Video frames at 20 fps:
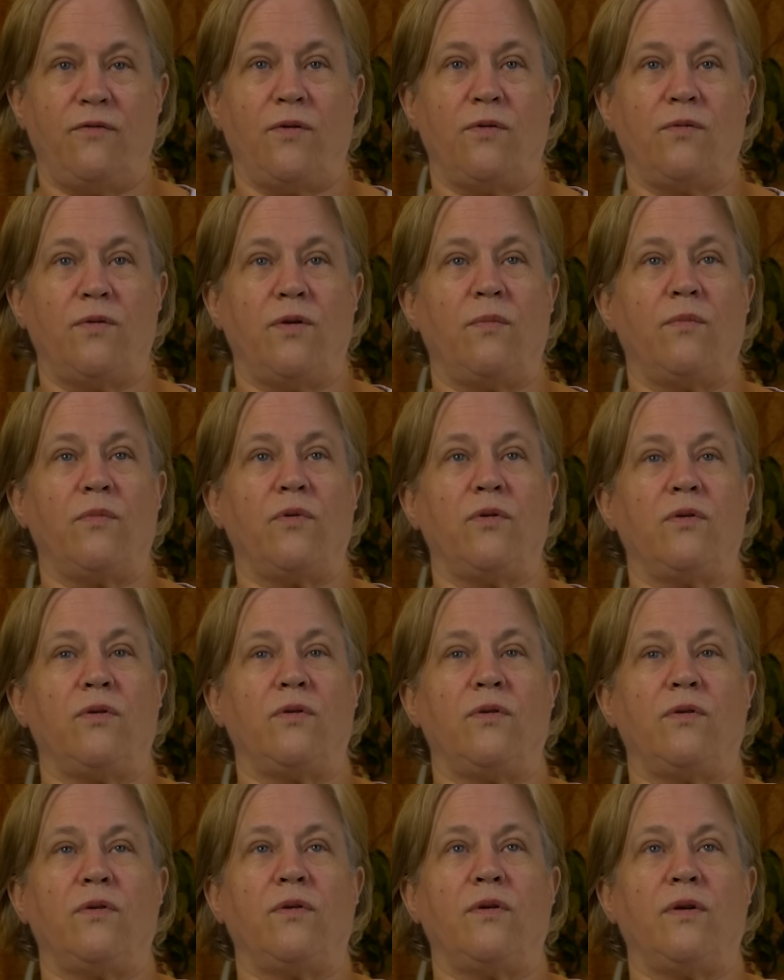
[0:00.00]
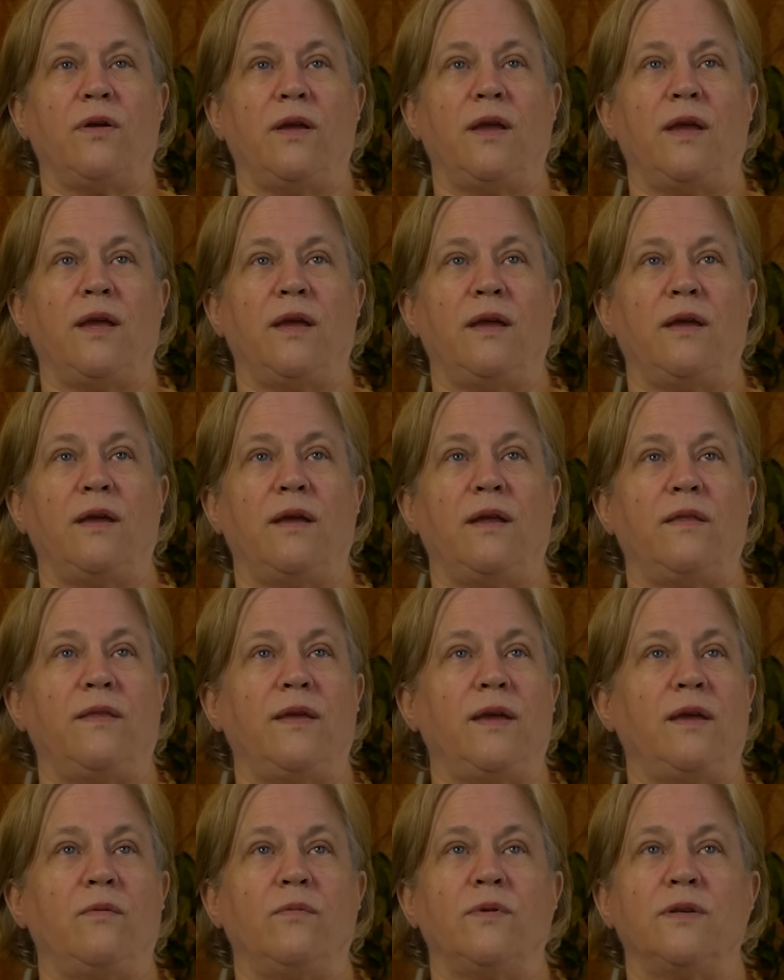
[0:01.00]
phone number and I
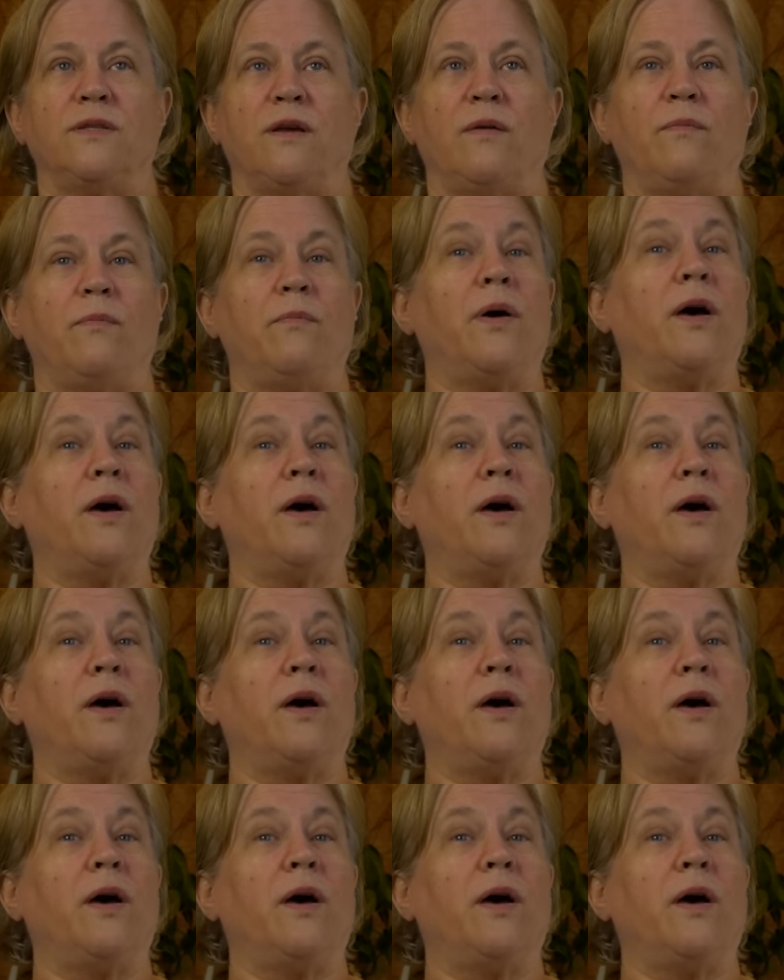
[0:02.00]
think it was on